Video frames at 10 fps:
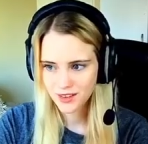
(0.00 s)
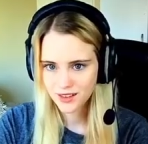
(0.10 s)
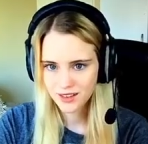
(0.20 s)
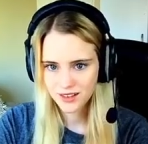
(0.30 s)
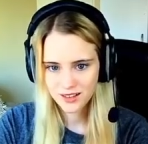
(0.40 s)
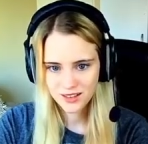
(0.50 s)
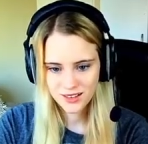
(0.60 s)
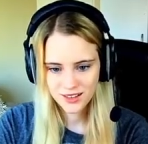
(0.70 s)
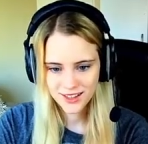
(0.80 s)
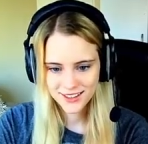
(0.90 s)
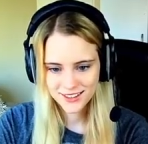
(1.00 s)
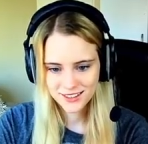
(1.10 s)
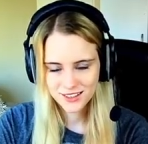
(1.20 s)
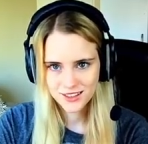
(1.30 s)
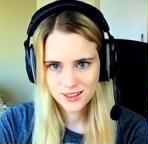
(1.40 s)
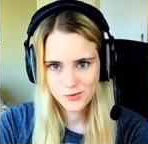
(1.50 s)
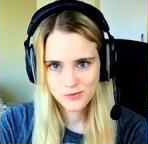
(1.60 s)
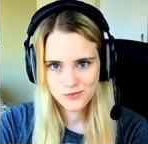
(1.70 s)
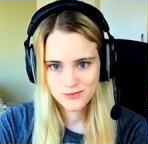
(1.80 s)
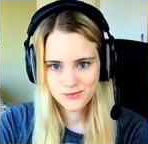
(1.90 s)

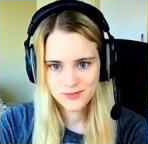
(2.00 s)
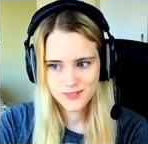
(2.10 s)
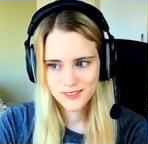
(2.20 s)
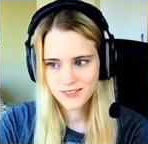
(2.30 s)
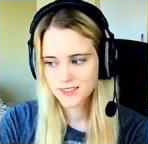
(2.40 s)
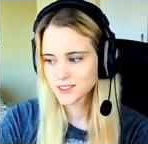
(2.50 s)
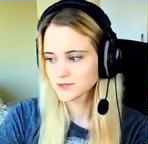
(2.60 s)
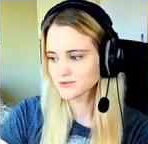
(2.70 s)
[no speech]